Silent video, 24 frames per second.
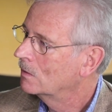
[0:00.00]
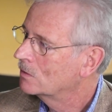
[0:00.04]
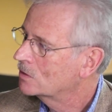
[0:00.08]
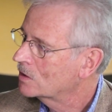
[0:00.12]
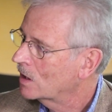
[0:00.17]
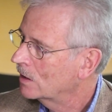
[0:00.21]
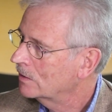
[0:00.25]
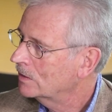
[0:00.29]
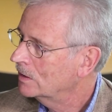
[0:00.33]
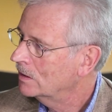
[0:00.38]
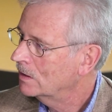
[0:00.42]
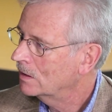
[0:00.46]

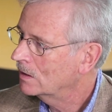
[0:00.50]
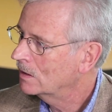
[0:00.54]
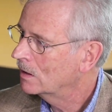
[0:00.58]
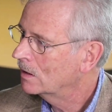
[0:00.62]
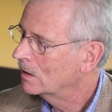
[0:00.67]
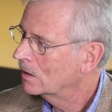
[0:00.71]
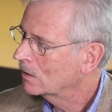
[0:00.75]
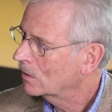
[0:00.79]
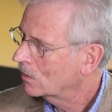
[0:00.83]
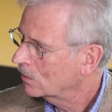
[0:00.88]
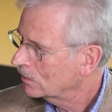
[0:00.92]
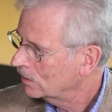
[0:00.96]
Jodie,
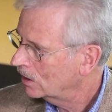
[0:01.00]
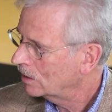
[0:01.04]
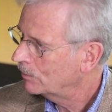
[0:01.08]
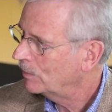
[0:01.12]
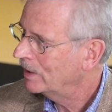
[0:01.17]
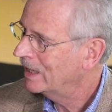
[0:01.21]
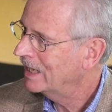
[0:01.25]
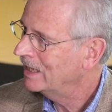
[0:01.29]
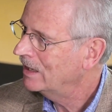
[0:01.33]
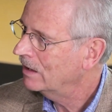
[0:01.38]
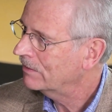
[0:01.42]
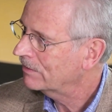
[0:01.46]
could there
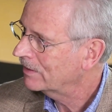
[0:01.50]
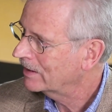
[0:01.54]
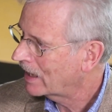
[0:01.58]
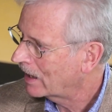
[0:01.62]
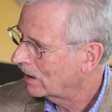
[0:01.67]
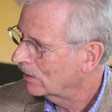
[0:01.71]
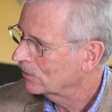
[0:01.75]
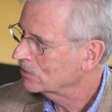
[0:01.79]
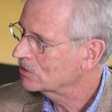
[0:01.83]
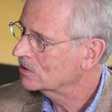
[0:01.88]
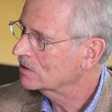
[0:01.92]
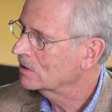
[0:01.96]
be anything
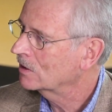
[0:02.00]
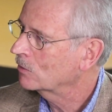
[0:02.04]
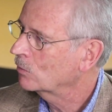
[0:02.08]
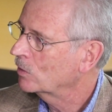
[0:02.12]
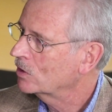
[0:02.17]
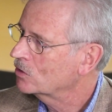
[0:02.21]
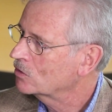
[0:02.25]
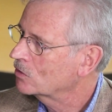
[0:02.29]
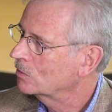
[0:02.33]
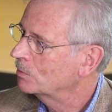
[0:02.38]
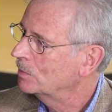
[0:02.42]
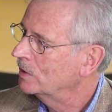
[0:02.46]
else that we
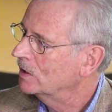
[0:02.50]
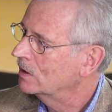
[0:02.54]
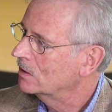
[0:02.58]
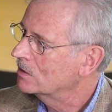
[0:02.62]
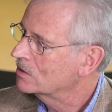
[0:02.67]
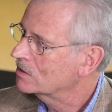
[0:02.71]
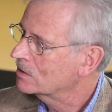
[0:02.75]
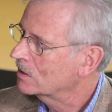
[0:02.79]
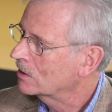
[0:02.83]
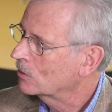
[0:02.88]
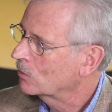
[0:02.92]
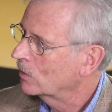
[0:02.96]
should be
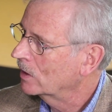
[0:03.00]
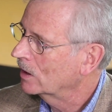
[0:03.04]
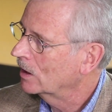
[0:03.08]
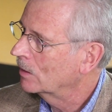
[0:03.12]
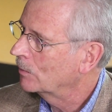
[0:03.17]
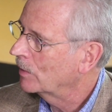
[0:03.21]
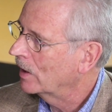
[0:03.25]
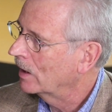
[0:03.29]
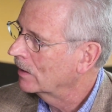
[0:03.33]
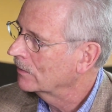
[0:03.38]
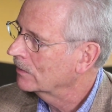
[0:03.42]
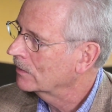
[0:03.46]
considering
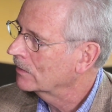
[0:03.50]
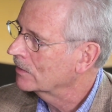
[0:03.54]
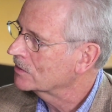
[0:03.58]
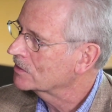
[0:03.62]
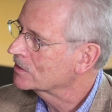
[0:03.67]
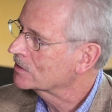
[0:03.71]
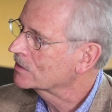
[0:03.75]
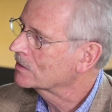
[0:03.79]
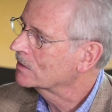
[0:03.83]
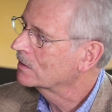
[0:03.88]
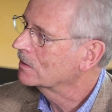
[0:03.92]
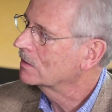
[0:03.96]
about
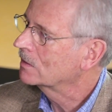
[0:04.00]
this?